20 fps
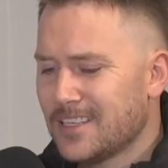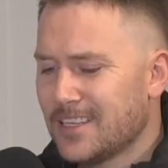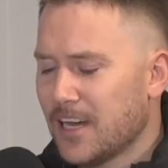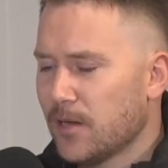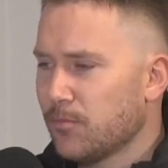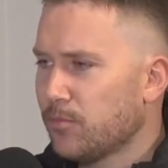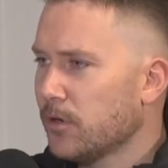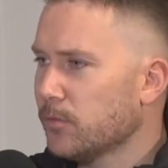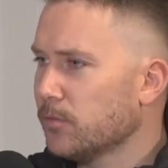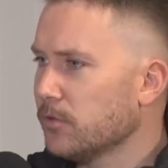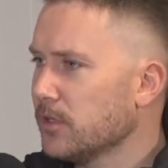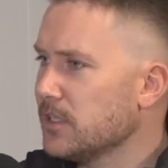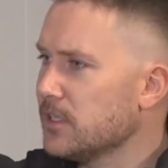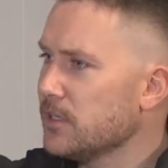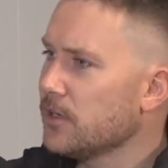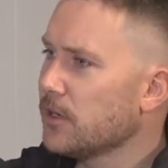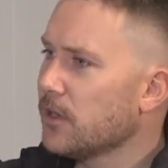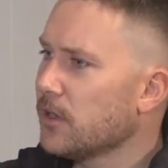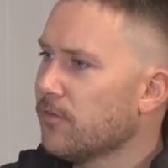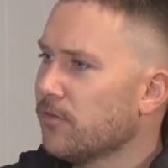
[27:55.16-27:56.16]
start. Probably
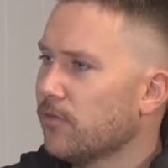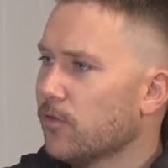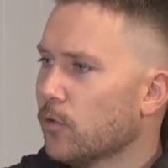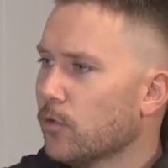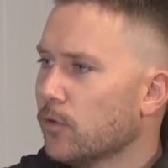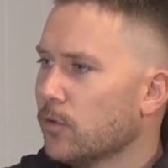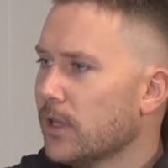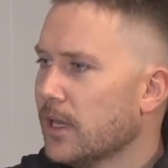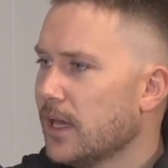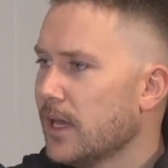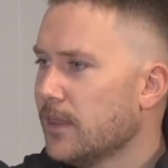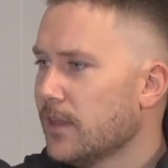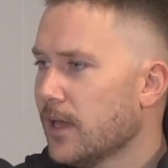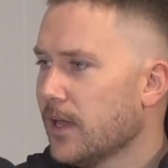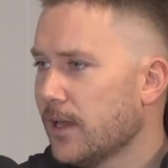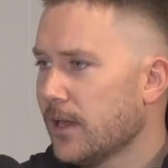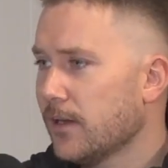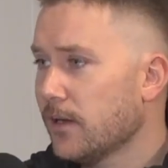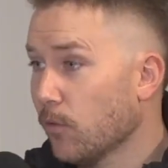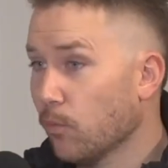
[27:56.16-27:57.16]
didn't go forward, and
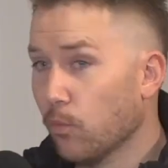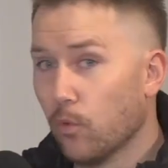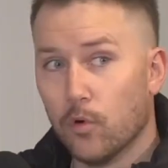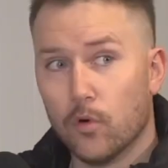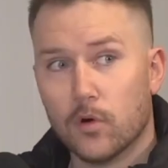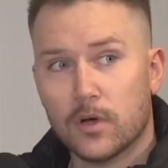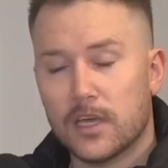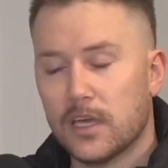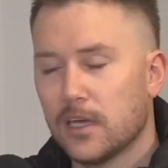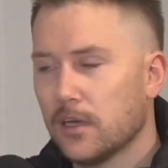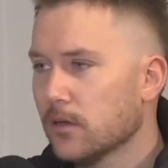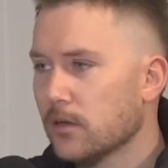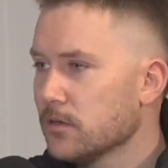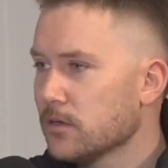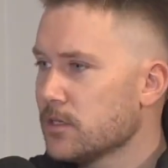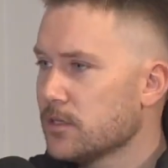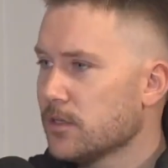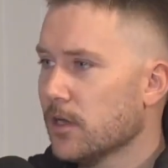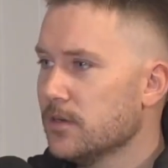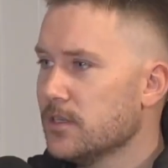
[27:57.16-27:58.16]
they ended up walking
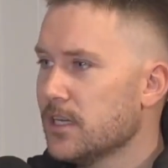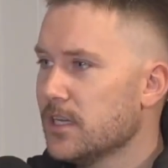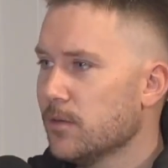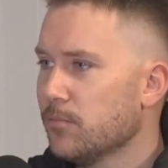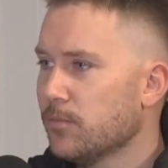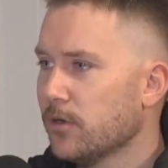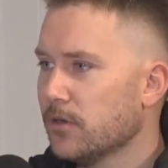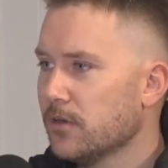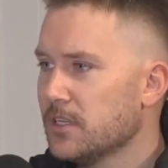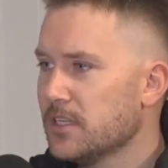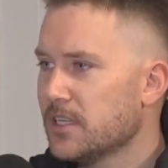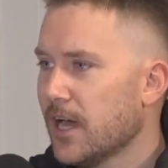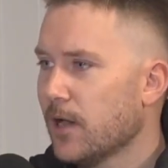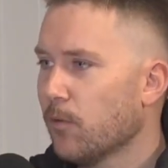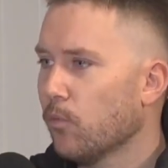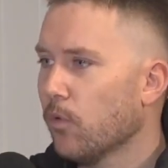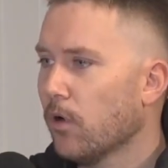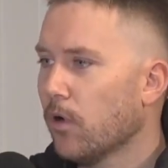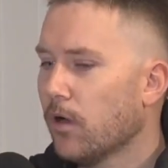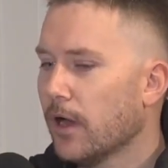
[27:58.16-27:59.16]
slow tempo. He
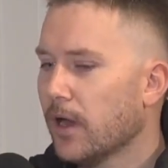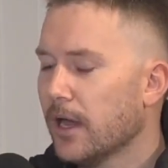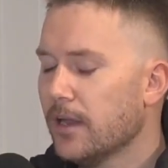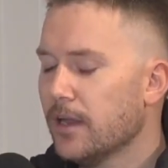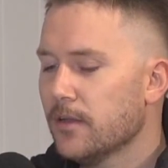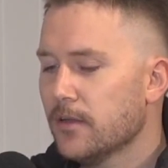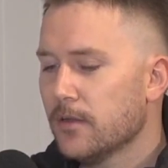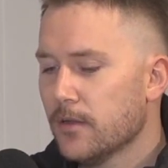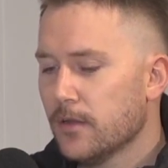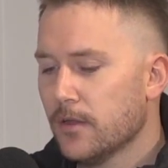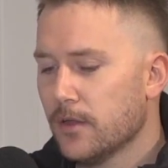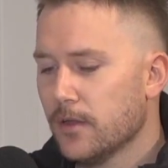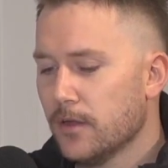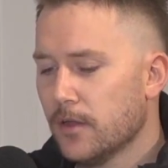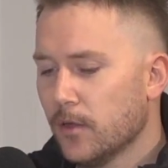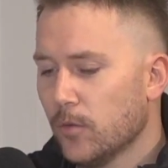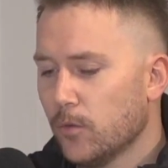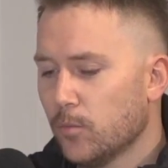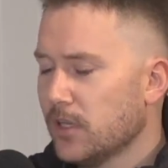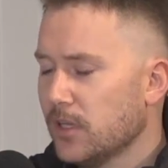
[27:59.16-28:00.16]
sat wide,
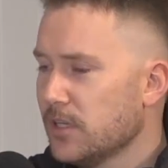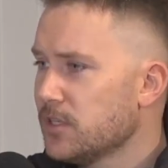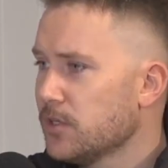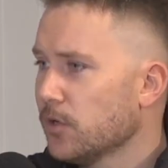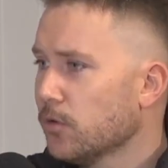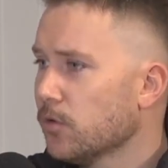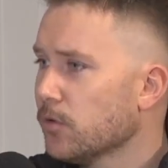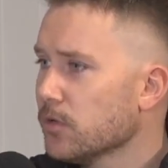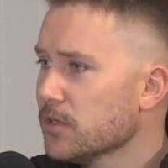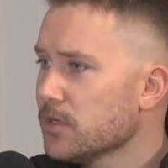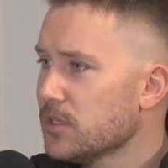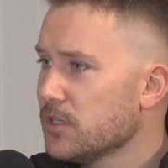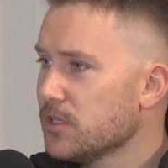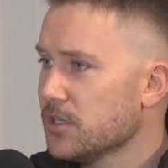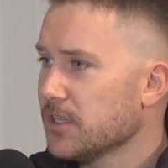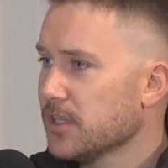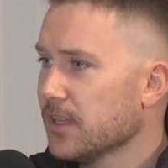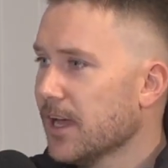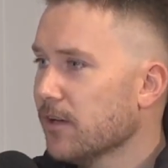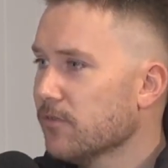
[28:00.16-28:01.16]
but this is a horse that
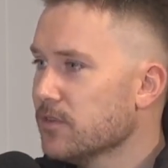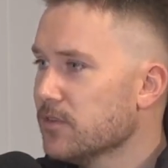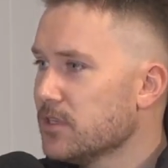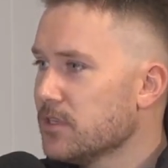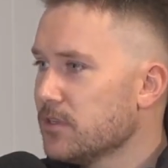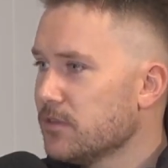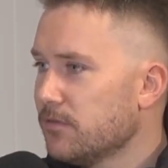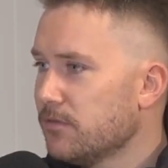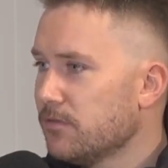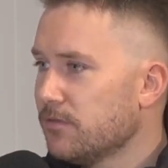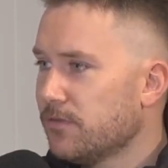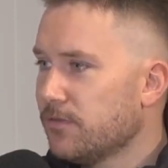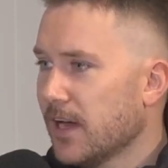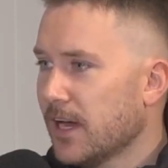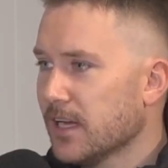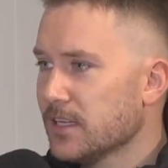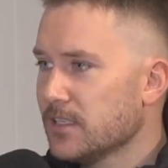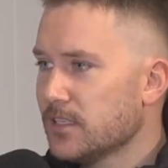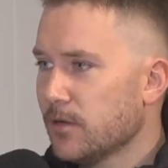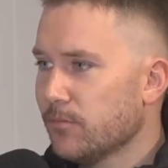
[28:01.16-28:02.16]
just loves
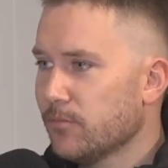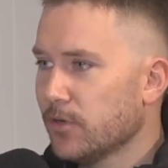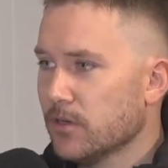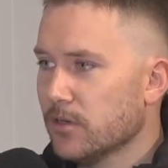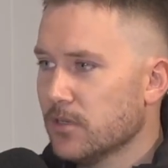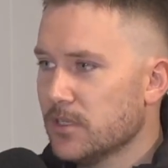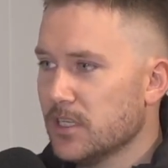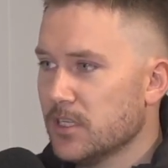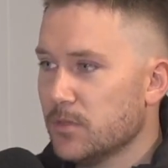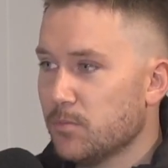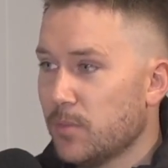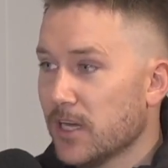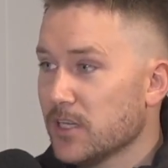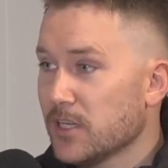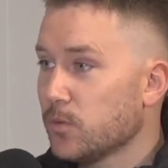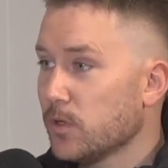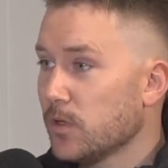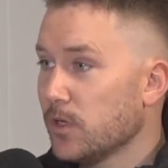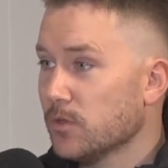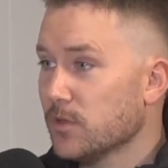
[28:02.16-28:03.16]
fast tempos. His
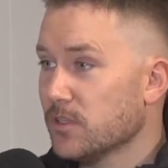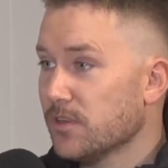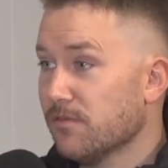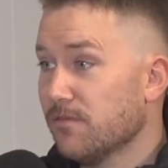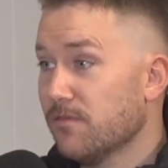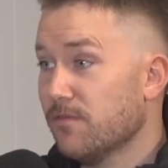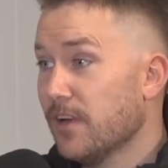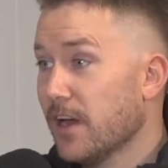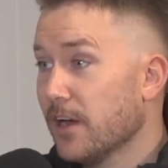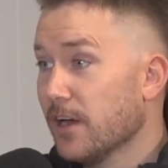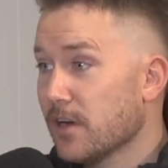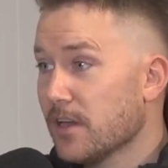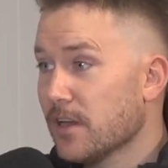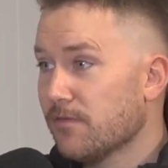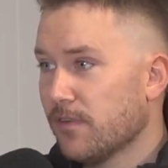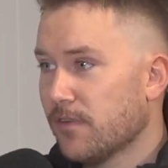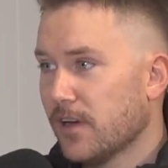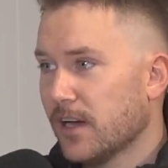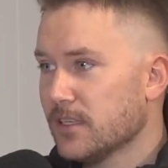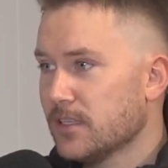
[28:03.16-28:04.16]
best win was a very
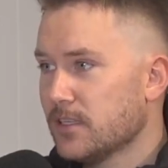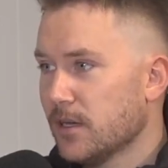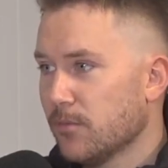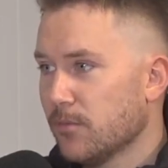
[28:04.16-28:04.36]
fast